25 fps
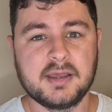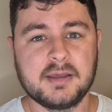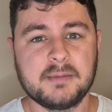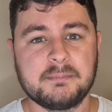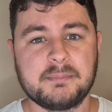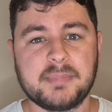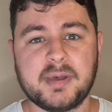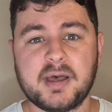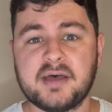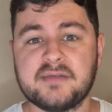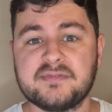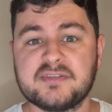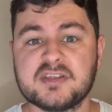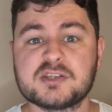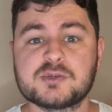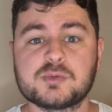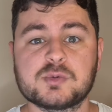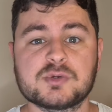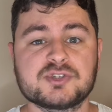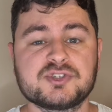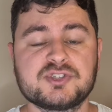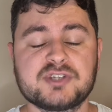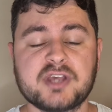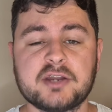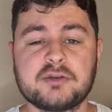but this
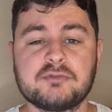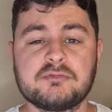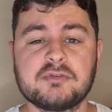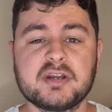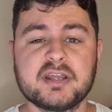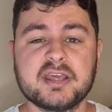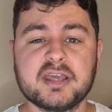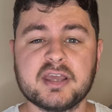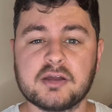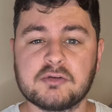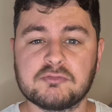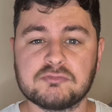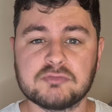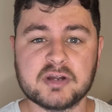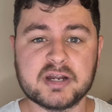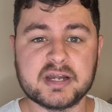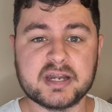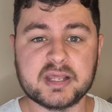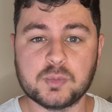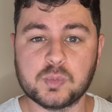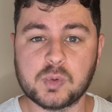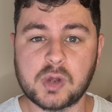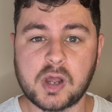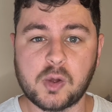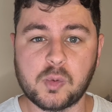was generally a
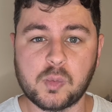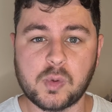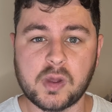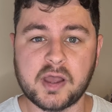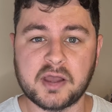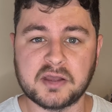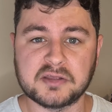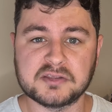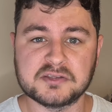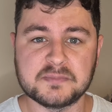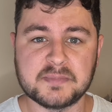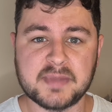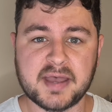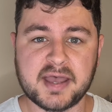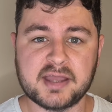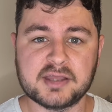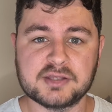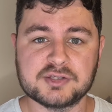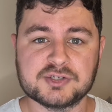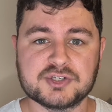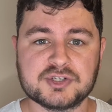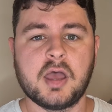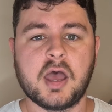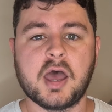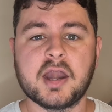really well worked
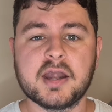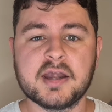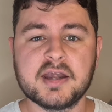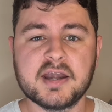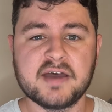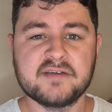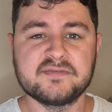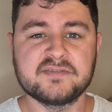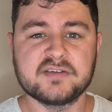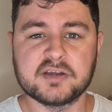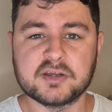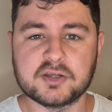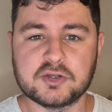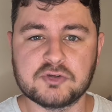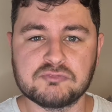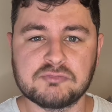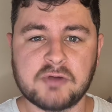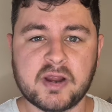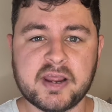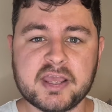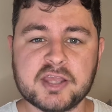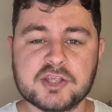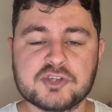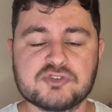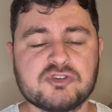match. Another
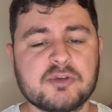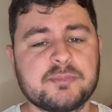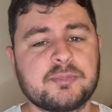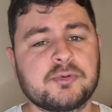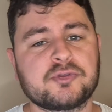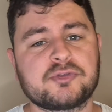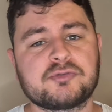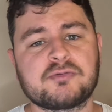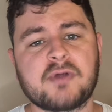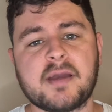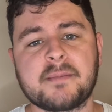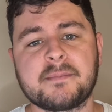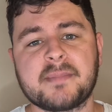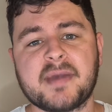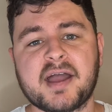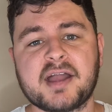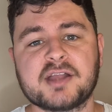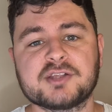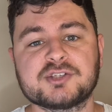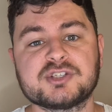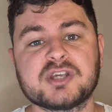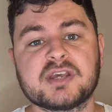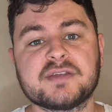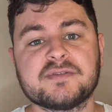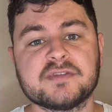great triple threat
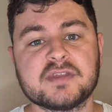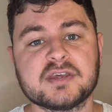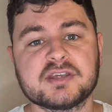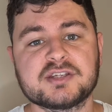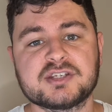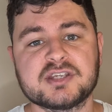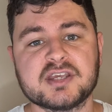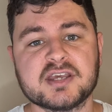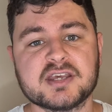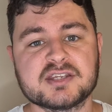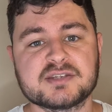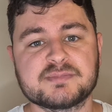match in this year's